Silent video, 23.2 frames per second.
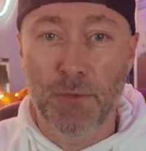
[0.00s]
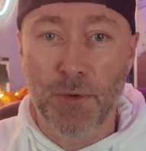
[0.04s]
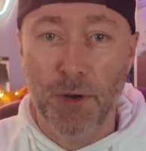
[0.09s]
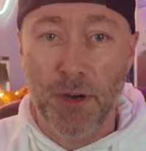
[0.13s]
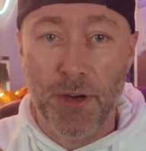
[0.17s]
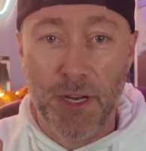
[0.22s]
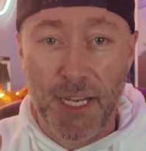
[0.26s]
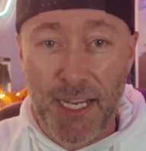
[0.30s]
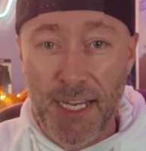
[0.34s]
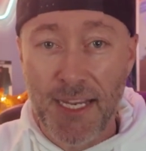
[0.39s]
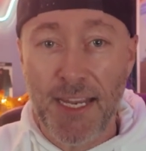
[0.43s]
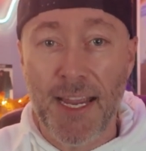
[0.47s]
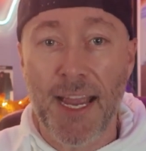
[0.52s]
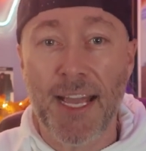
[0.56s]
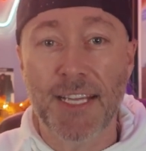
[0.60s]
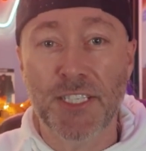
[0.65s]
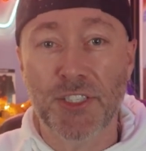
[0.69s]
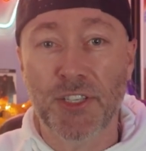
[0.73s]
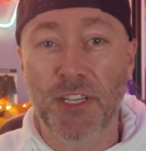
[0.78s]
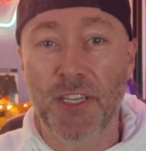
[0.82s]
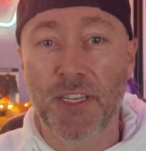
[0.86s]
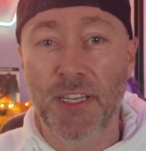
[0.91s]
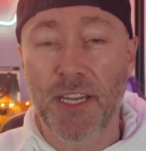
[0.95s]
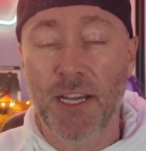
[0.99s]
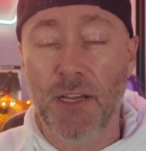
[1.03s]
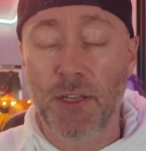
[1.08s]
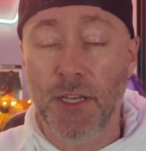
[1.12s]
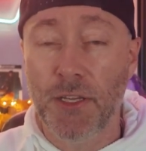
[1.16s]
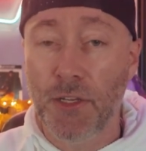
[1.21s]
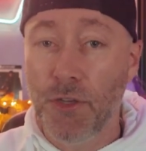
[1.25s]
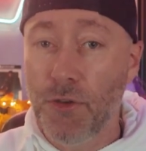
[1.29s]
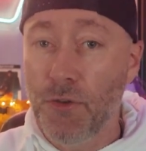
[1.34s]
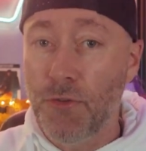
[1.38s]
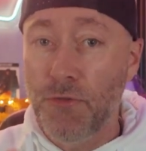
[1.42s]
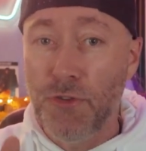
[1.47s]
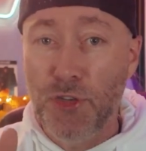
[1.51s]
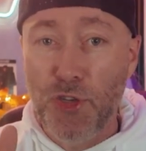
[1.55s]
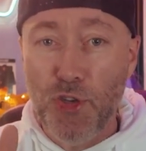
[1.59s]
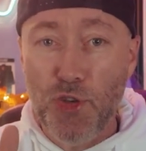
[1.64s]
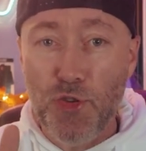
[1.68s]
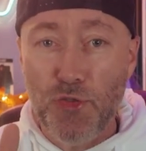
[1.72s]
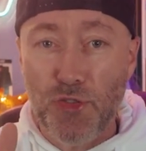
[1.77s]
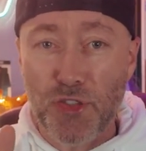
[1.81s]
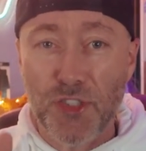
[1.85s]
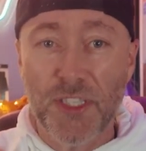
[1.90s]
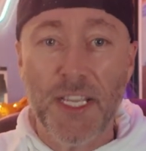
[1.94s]
he has to yell at you,
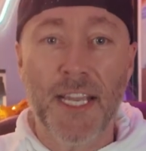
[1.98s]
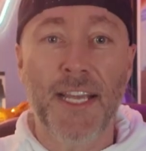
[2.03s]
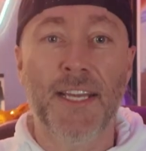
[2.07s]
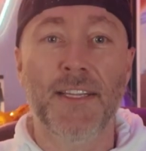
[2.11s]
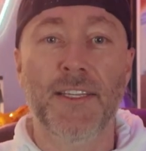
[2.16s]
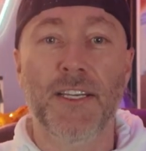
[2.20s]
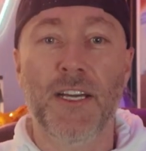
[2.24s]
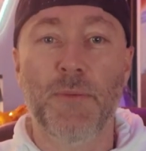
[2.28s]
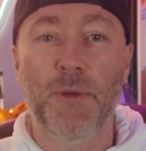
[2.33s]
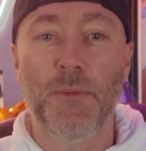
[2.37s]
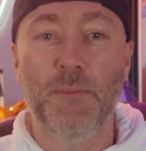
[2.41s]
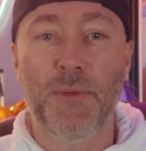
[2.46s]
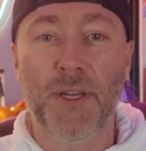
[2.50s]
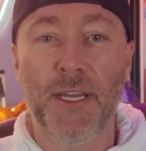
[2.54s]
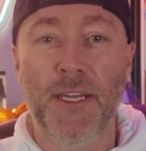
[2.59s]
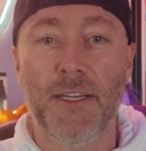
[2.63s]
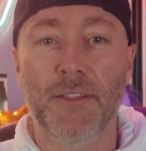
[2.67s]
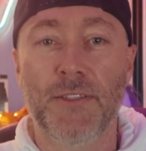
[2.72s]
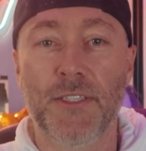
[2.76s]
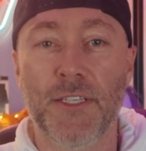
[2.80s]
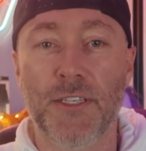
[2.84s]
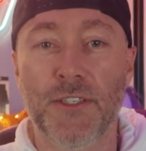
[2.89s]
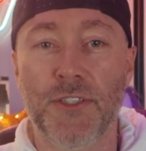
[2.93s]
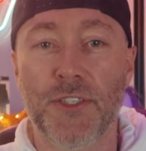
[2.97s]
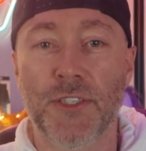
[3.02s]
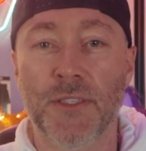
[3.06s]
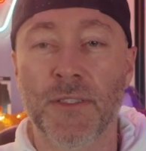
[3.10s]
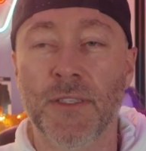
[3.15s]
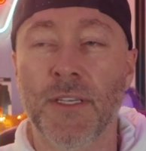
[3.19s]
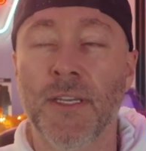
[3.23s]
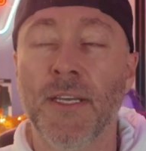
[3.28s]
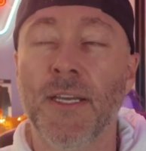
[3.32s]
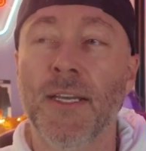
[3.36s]
you stand up and pay attention.